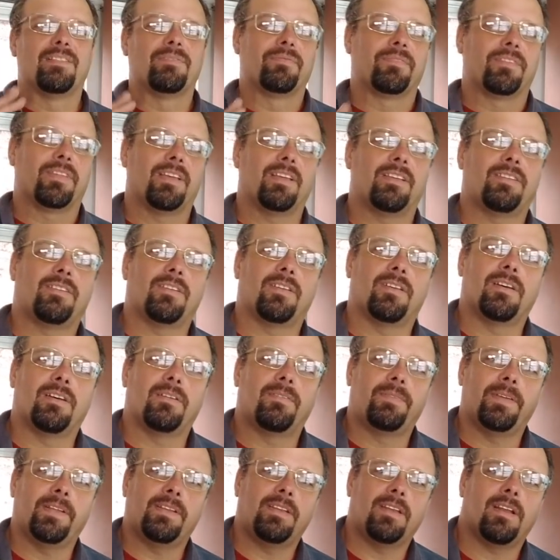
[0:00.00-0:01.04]
it's a
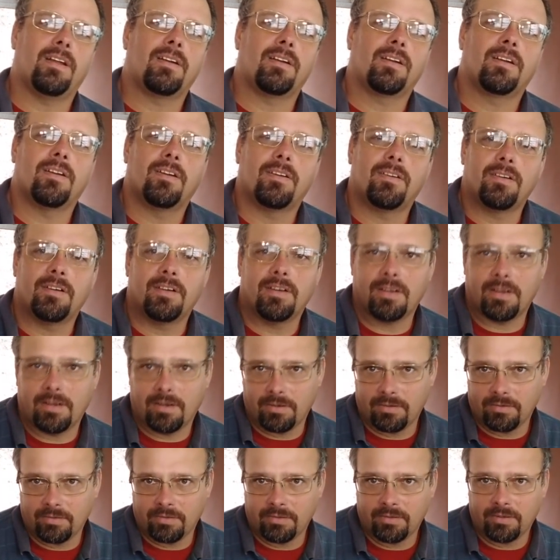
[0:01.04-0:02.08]
$50 card
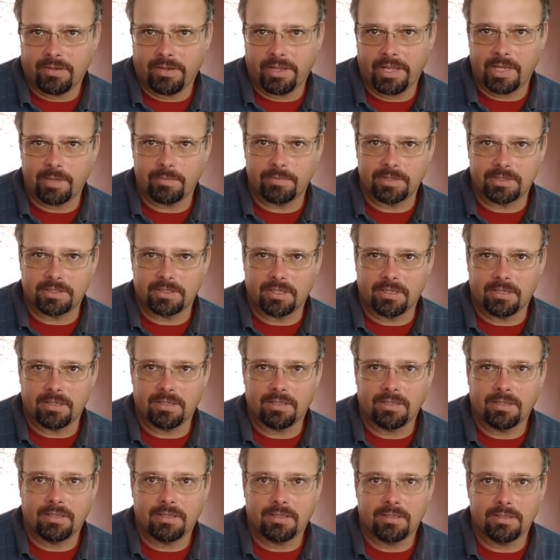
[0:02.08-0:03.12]
on
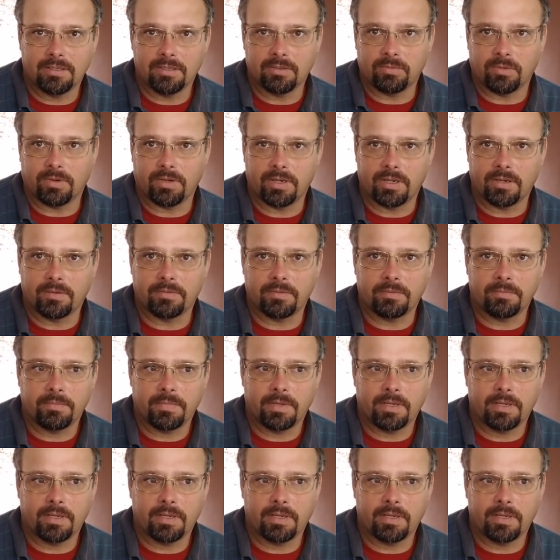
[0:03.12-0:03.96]
Amazon is one of them.